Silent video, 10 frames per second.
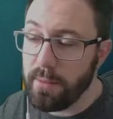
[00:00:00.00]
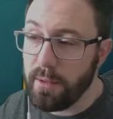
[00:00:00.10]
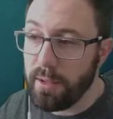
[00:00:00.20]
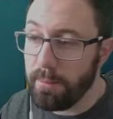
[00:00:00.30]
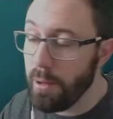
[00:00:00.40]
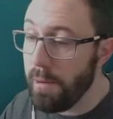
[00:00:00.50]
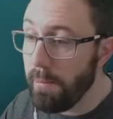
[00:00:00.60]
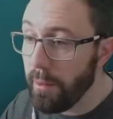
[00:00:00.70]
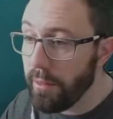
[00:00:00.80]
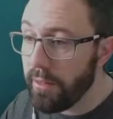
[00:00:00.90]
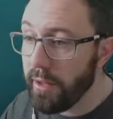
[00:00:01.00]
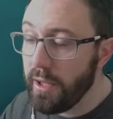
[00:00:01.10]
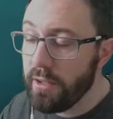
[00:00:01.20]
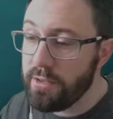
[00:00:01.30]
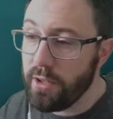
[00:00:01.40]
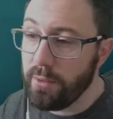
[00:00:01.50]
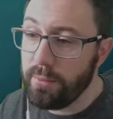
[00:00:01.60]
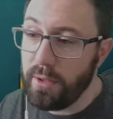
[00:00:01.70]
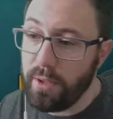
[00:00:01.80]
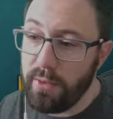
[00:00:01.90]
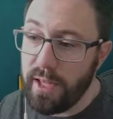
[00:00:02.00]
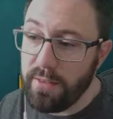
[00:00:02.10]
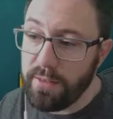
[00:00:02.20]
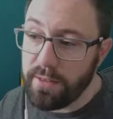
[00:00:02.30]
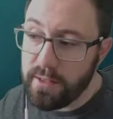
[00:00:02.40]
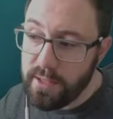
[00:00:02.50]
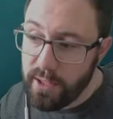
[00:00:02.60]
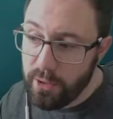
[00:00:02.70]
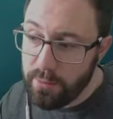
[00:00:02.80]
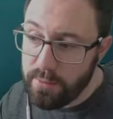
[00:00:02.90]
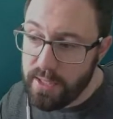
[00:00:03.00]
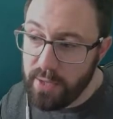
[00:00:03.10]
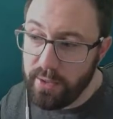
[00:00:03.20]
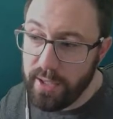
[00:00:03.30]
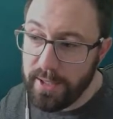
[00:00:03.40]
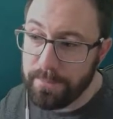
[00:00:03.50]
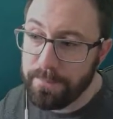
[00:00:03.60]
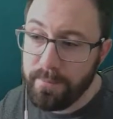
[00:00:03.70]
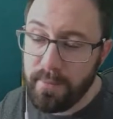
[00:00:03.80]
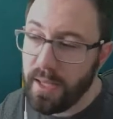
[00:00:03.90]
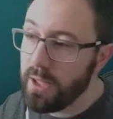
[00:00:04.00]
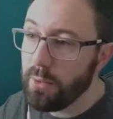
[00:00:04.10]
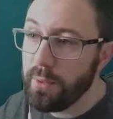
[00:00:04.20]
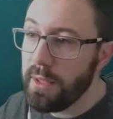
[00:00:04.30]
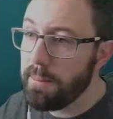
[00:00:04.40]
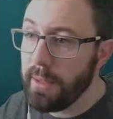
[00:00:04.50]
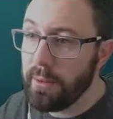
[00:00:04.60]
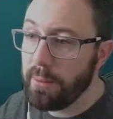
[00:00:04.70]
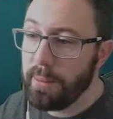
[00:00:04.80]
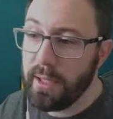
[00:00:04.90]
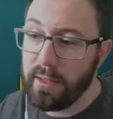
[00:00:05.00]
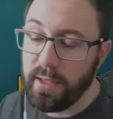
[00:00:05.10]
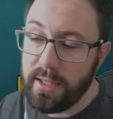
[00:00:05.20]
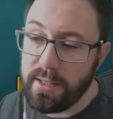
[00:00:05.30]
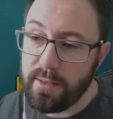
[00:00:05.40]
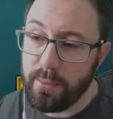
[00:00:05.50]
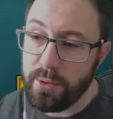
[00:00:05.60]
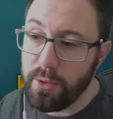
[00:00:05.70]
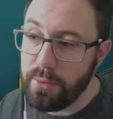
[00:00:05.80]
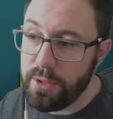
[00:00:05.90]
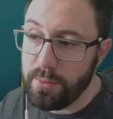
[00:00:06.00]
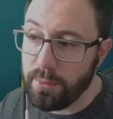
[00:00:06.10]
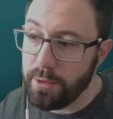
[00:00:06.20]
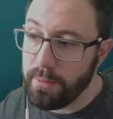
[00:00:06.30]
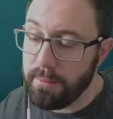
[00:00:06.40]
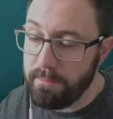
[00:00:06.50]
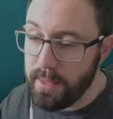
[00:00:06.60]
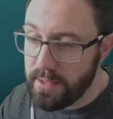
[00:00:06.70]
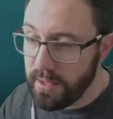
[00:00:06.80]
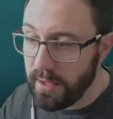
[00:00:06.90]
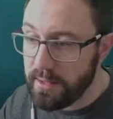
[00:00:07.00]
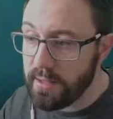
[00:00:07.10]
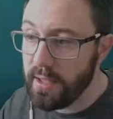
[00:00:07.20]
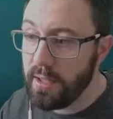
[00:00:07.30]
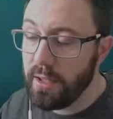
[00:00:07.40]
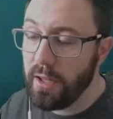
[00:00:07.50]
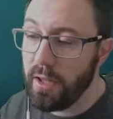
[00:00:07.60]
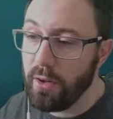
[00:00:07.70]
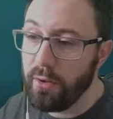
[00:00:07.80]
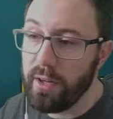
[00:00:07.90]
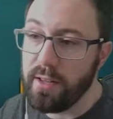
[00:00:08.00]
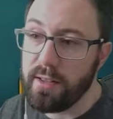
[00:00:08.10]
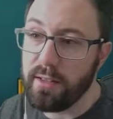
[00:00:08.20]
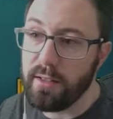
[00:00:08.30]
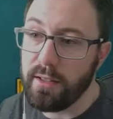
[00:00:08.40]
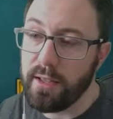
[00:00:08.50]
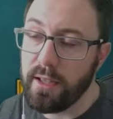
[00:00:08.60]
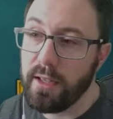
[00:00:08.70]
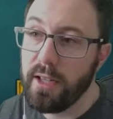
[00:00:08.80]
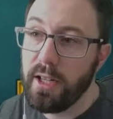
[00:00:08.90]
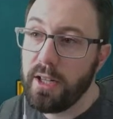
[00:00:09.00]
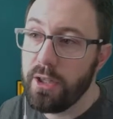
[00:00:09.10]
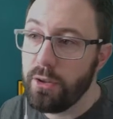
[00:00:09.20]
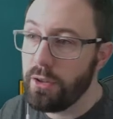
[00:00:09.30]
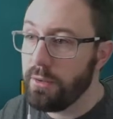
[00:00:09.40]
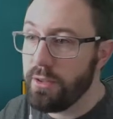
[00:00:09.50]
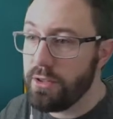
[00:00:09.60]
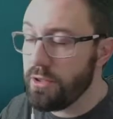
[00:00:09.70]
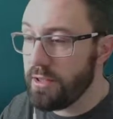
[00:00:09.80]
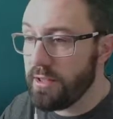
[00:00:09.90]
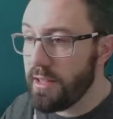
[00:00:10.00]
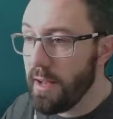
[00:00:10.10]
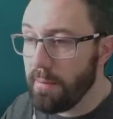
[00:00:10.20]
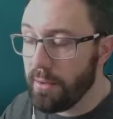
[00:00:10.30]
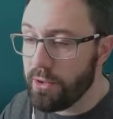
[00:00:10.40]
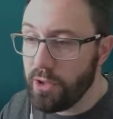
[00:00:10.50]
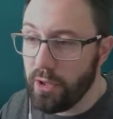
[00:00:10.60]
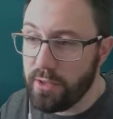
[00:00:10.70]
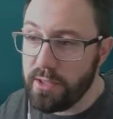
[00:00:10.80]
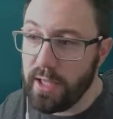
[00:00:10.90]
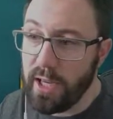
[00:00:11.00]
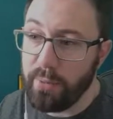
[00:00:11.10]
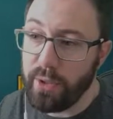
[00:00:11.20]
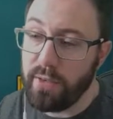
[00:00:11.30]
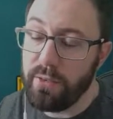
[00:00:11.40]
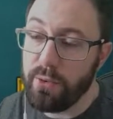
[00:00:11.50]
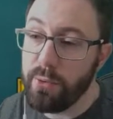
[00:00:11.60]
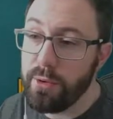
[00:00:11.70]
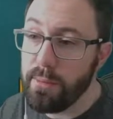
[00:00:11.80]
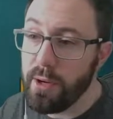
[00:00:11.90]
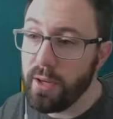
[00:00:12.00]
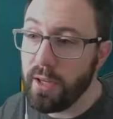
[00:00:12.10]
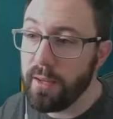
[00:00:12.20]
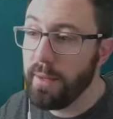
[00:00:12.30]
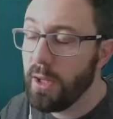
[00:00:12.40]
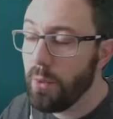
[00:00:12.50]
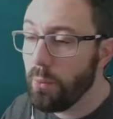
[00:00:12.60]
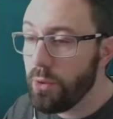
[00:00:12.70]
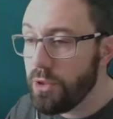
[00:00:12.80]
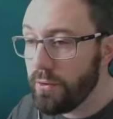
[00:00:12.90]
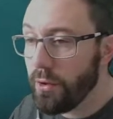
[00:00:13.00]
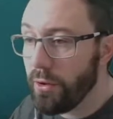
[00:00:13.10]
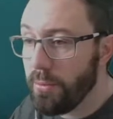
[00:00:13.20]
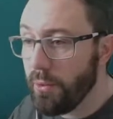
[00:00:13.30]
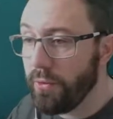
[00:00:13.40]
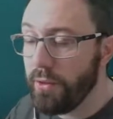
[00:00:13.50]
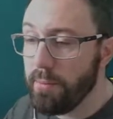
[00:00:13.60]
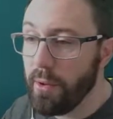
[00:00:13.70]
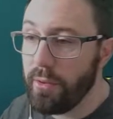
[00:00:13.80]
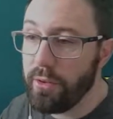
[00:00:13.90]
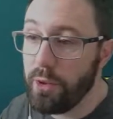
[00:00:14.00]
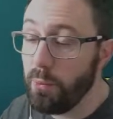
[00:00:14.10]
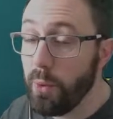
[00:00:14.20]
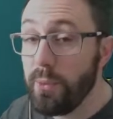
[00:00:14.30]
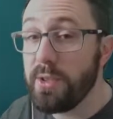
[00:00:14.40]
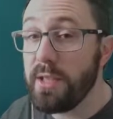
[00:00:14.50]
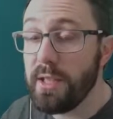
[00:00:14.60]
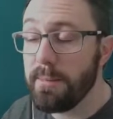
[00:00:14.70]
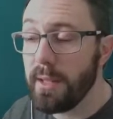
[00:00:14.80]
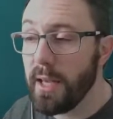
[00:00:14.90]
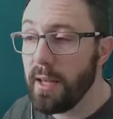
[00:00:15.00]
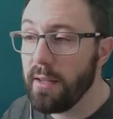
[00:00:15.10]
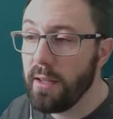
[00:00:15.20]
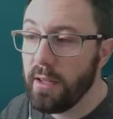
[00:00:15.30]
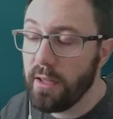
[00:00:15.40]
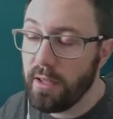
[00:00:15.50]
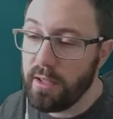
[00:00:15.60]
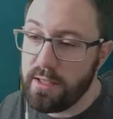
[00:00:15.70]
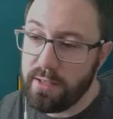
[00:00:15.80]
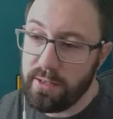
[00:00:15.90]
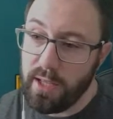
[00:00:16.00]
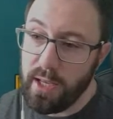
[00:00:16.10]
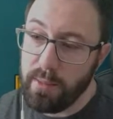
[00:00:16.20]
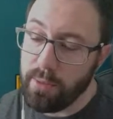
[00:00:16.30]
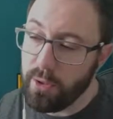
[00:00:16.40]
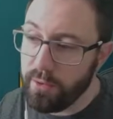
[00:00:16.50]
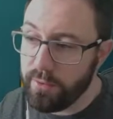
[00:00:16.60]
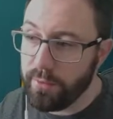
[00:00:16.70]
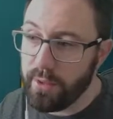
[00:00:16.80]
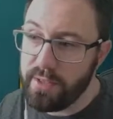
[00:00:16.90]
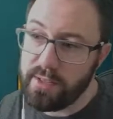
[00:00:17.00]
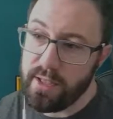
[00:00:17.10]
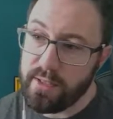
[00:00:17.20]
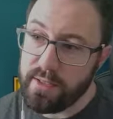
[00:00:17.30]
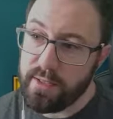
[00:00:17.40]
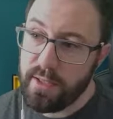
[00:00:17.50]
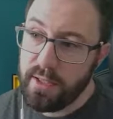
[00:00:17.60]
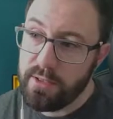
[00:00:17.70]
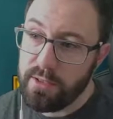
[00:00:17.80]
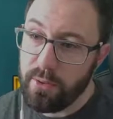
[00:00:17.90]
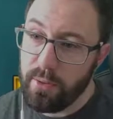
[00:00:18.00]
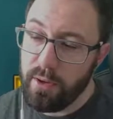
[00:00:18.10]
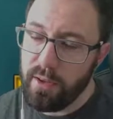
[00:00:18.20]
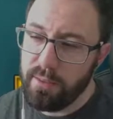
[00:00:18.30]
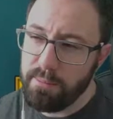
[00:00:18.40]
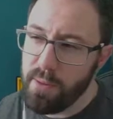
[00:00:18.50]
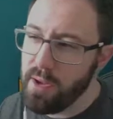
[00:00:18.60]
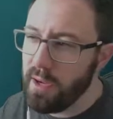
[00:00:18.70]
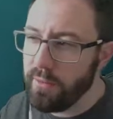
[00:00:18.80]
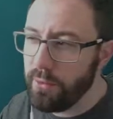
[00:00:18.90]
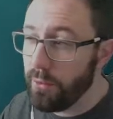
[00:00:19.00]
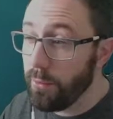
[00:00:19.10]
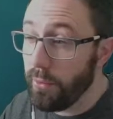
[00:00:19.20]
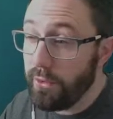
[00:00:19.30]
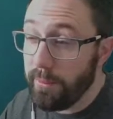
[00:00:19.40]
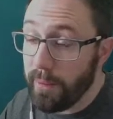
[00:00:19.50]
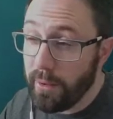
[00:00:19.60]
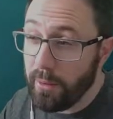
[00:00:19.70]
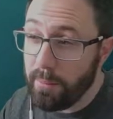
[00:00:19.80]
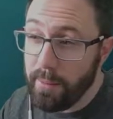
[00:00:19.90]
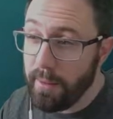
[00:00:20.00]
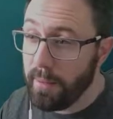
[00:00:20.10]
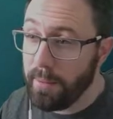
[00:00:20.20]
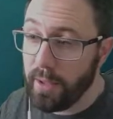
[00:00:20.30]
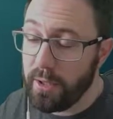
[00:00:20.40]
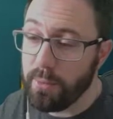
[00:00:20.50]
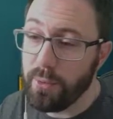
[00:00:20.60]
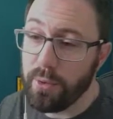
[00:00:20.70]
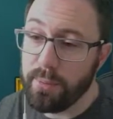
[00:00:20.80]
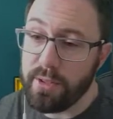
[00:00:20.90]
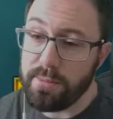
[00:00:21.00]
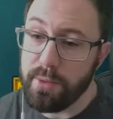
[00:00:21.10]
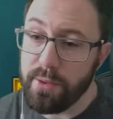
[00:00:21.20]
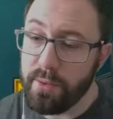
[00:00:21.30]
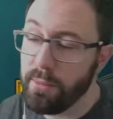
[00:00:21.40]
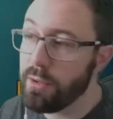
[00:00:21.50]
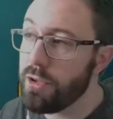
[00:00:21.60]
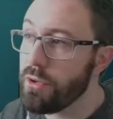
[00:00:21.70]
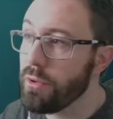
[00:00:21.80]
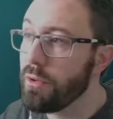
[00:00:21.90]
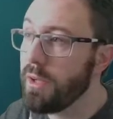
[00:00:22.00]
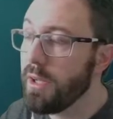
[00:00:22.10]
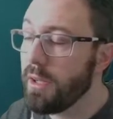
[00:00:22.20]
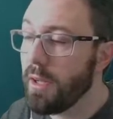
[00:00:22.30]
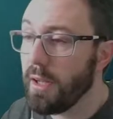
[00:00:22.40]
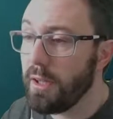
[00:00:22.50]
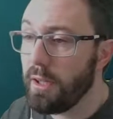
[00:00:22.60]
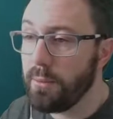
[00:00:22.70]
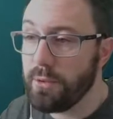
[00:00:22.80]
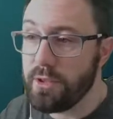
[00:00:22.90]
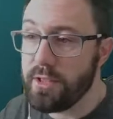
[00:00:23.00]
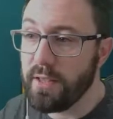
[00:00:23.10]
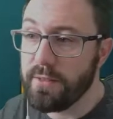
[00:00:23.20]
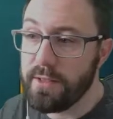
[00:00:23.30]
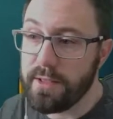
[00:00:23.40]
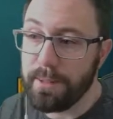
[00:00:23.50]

per month. So, you know, even if let's say it comes down here, it'll reappear up here later. We don't need to worry about missing it or anything like that. There is just a set amount of shards the game will give you through the market. Once you've got them all for the month, you won't see them again until the game kind of resets. So I might have another one to pick up. I might pick them all up this month, I'm not sure. You know, we'll just have to see.